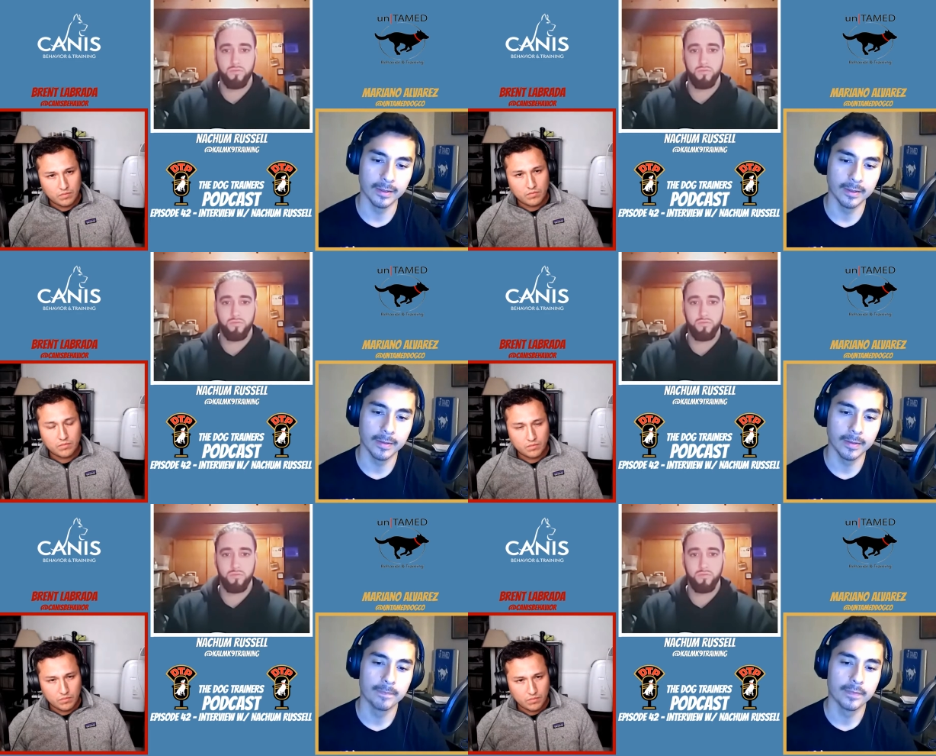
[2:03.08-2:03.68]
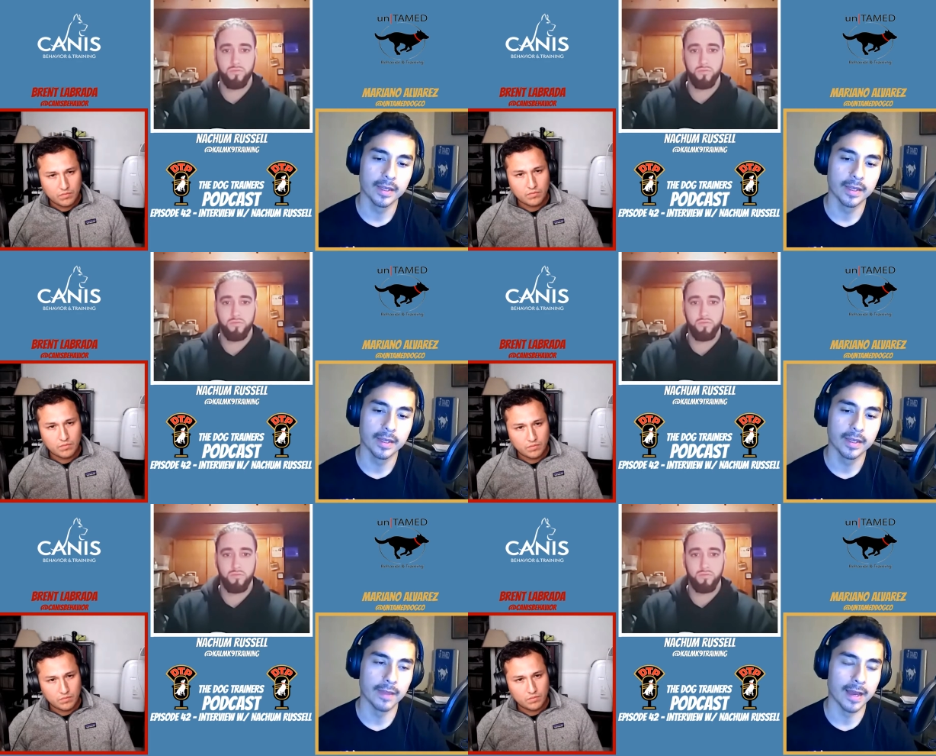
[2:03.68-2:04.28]
Speaker 1: Mm-hmm.
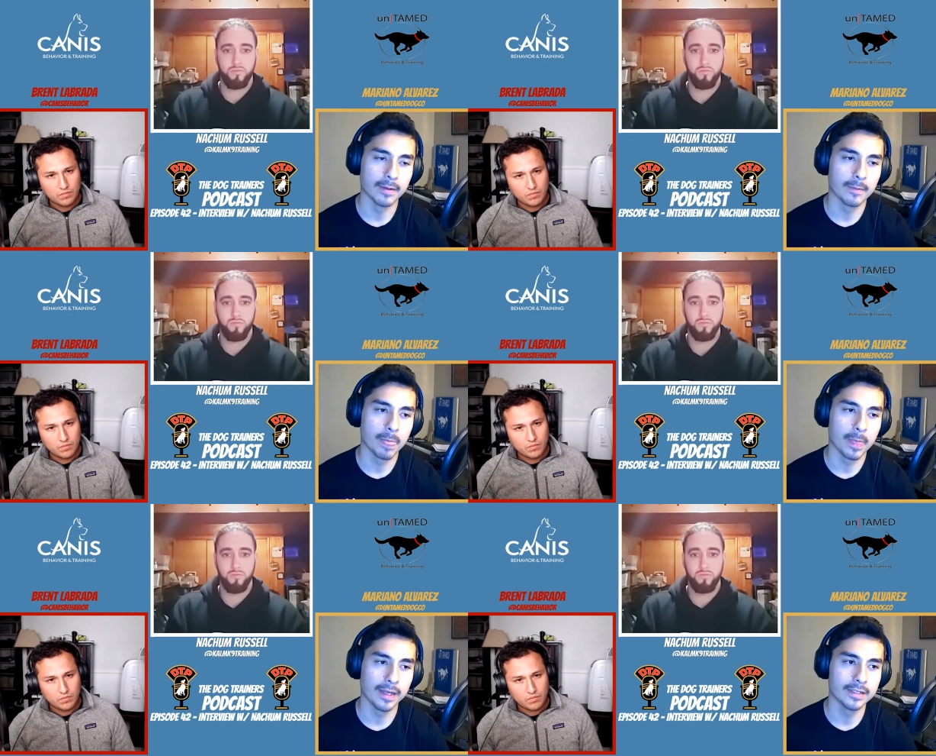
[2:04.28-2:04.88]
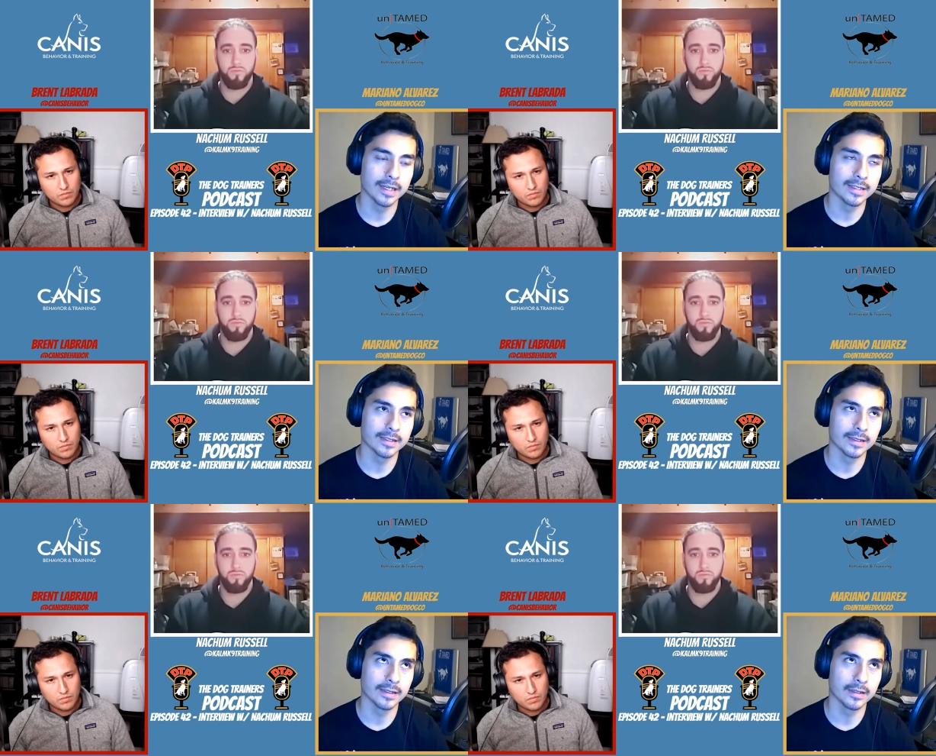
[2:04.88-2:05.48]
It's it's
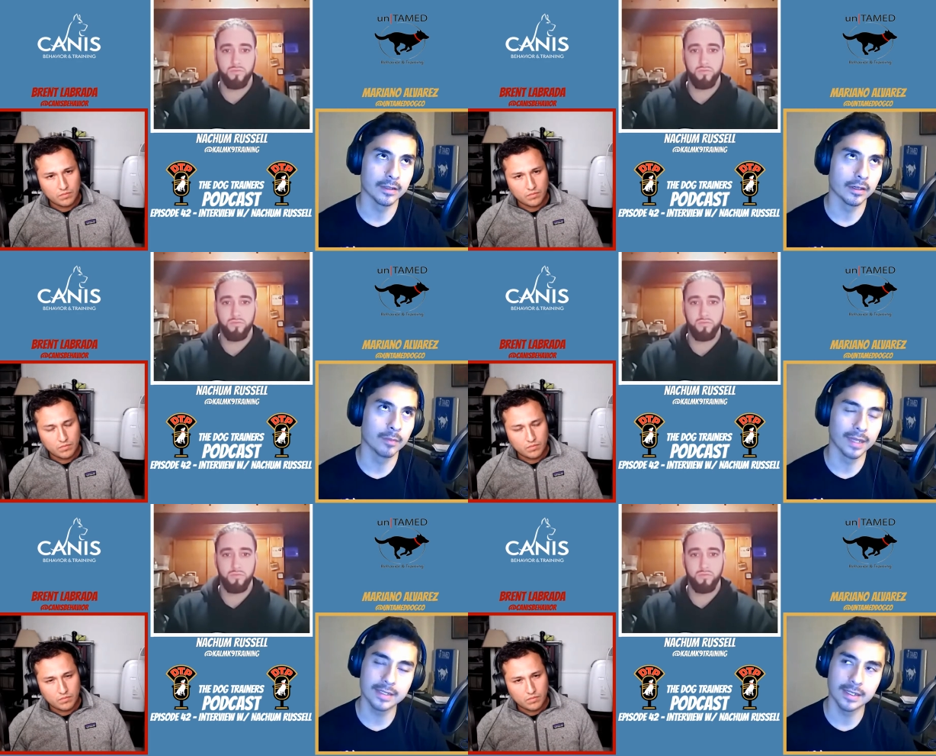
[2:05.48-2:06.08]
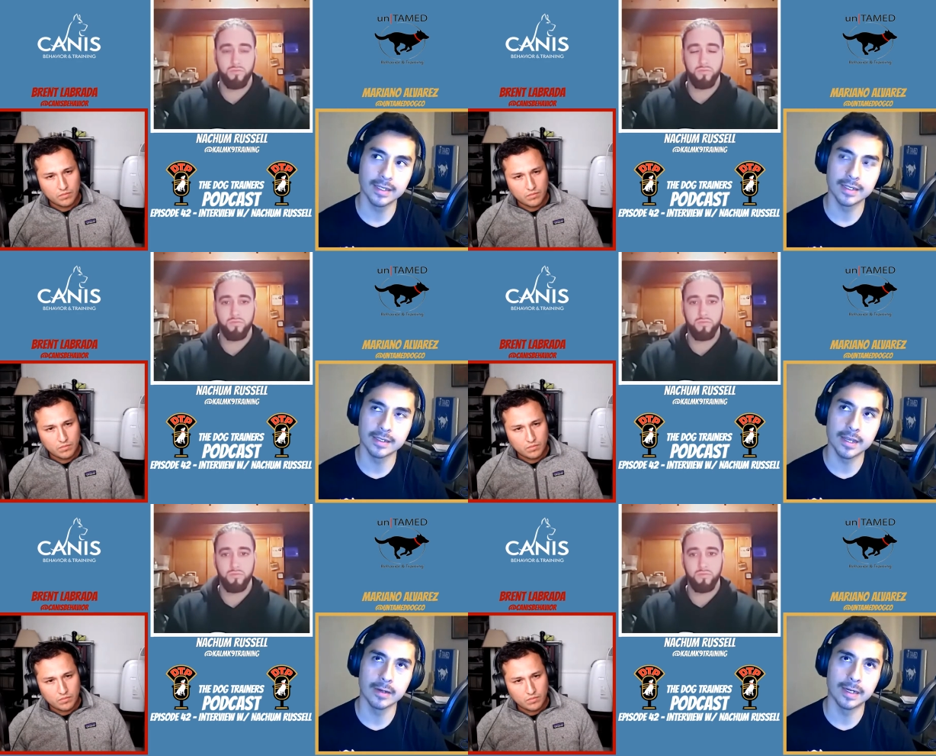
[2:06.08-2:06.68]
the complexity is
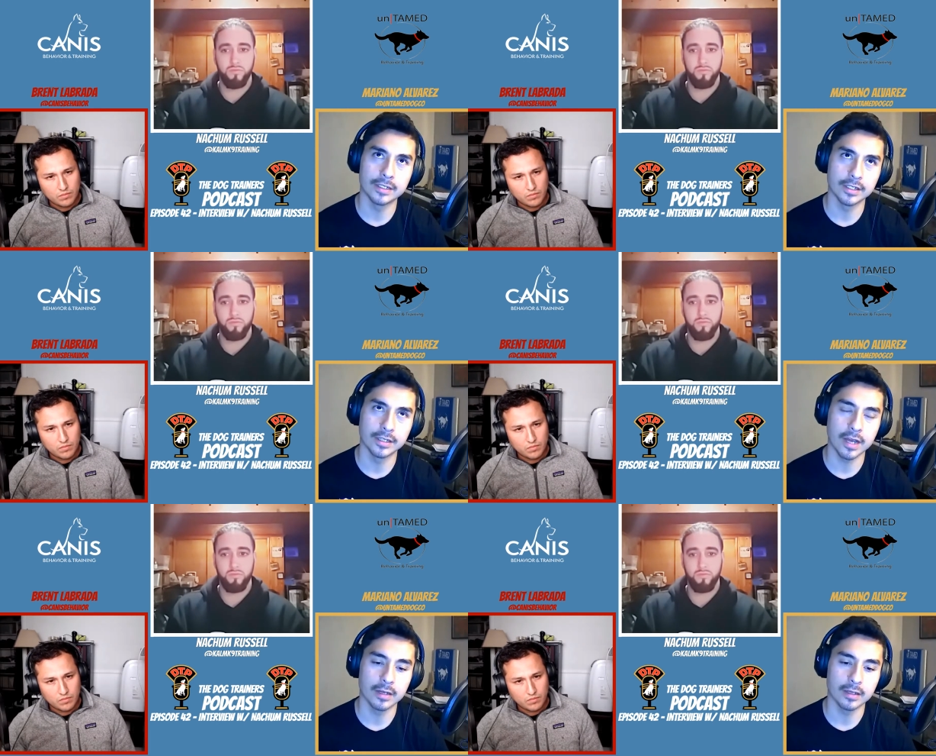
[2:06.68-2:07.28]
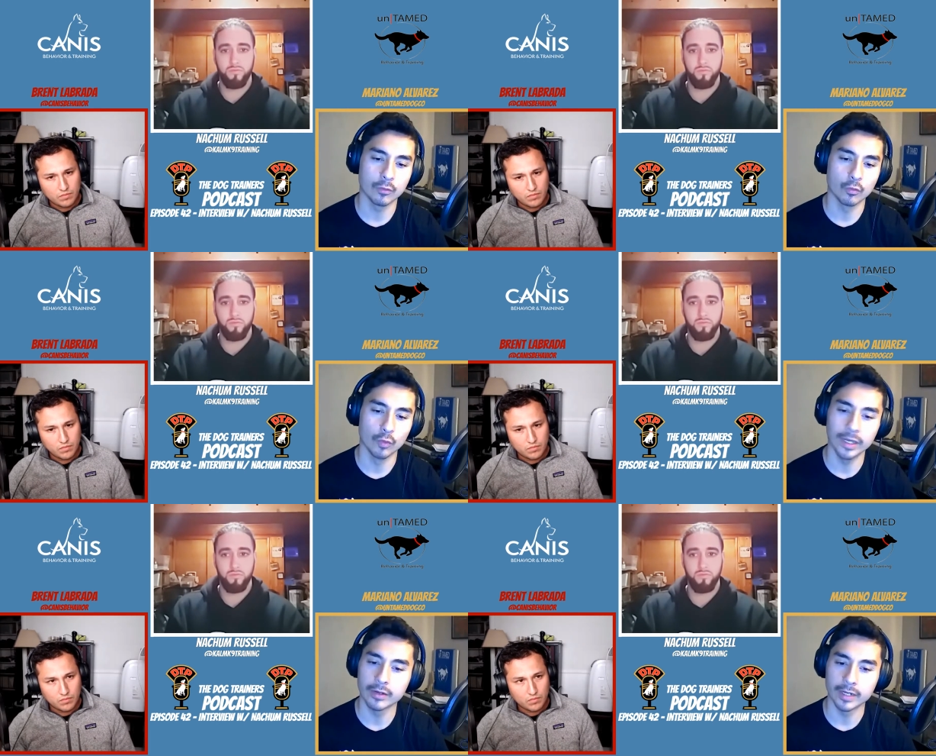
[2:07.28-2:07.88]
there. It's just not
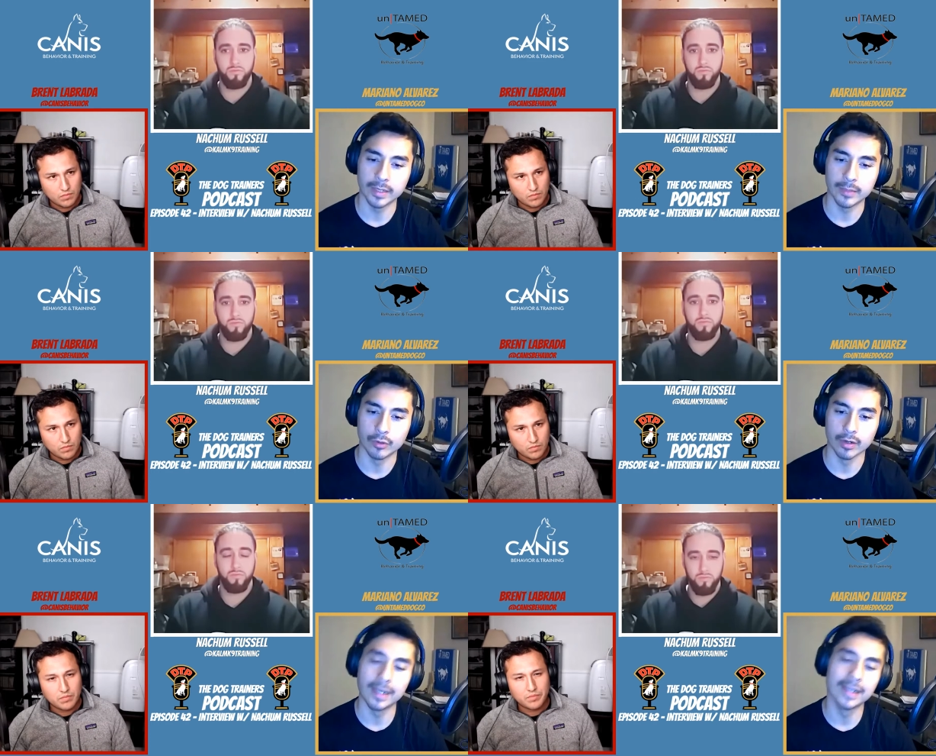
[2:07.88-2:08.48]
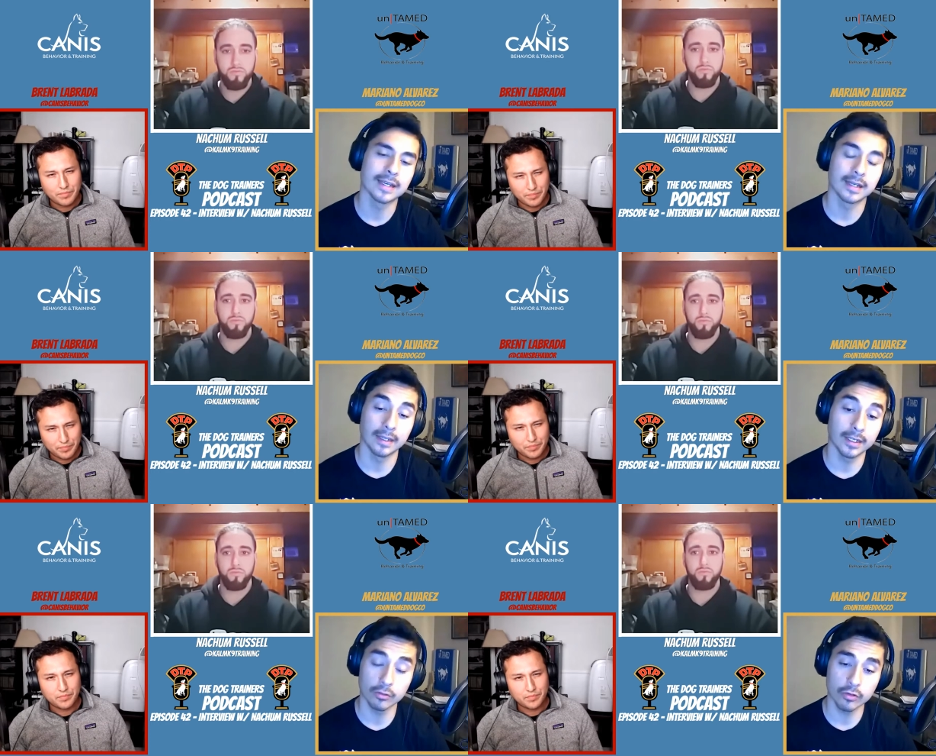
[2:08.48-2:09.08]
weird anymore. It's like
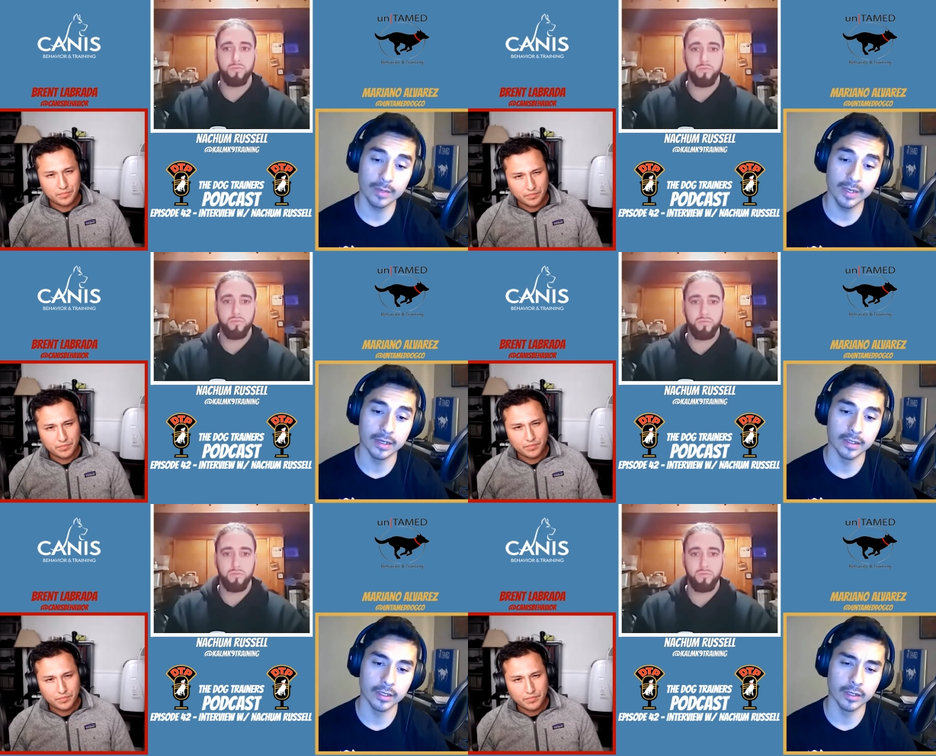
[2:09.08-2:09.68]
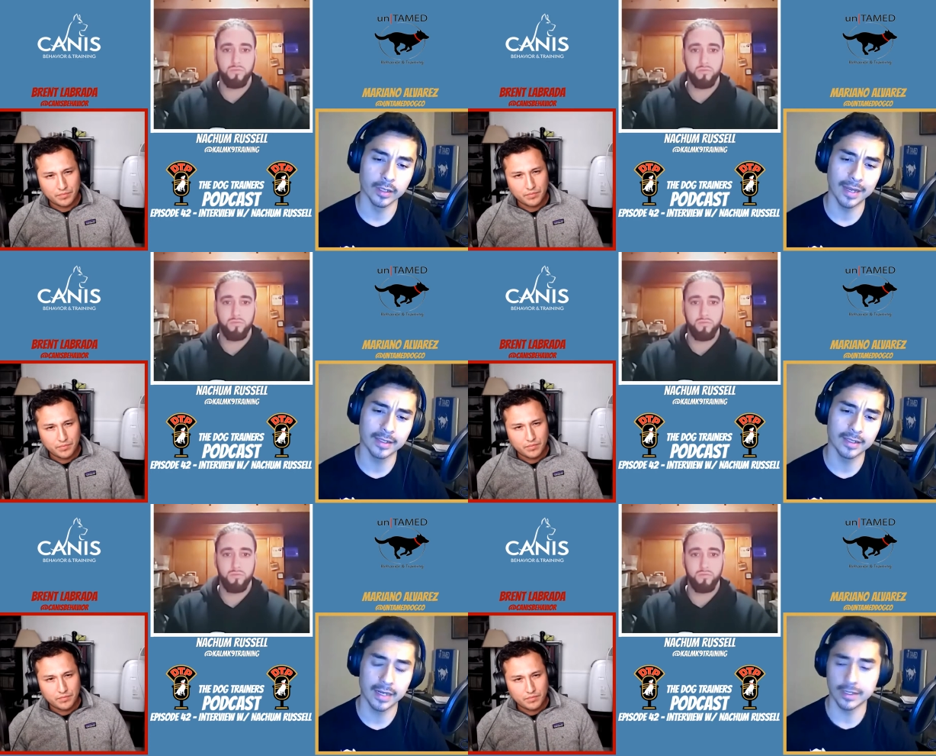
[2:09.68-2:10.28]
like social media, you know, like back in
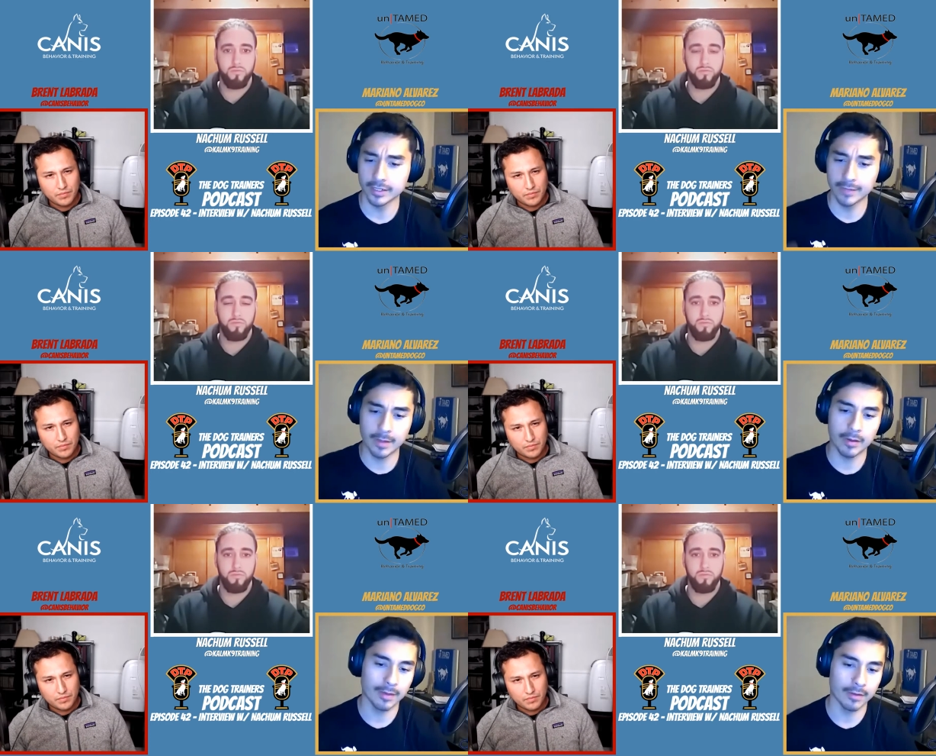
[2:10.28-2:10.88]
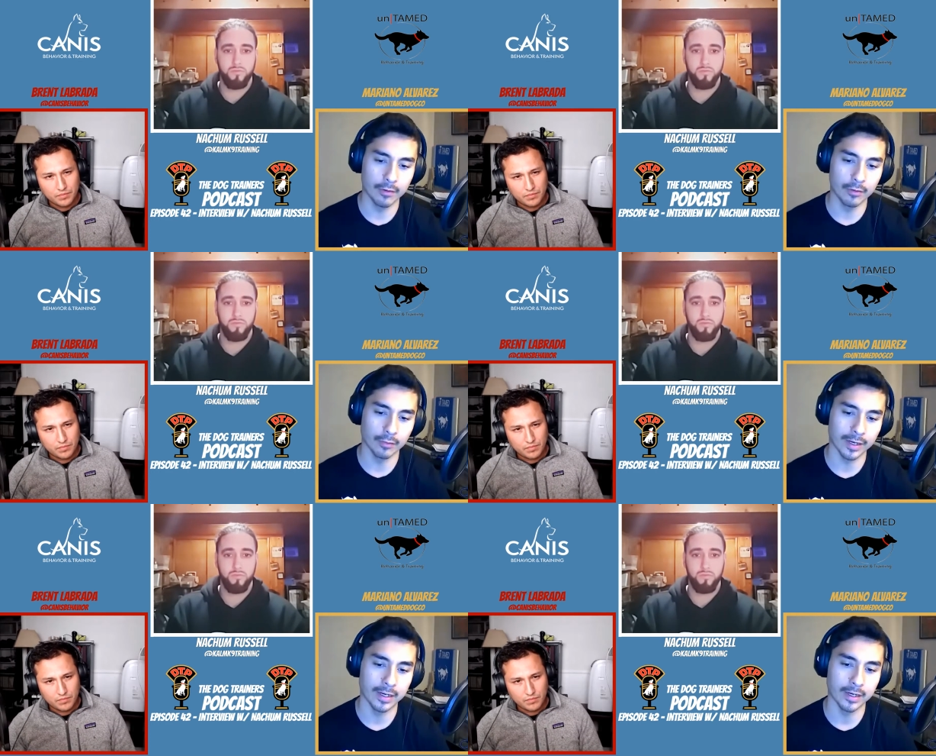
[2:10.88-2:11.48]
the day, I can give my mom my phone right
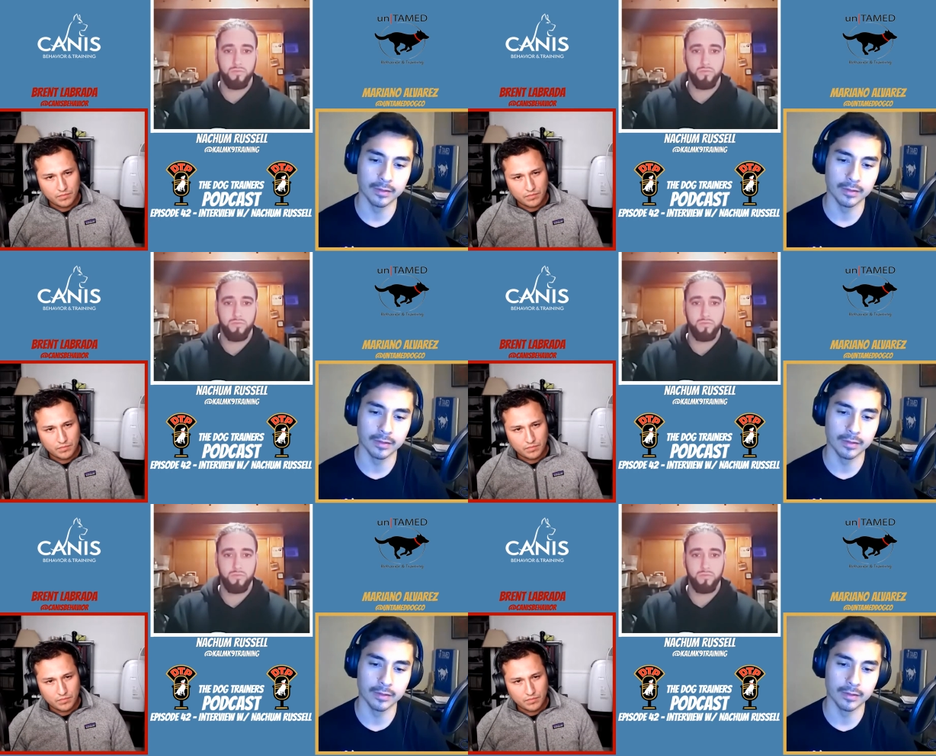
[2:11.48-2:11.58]
now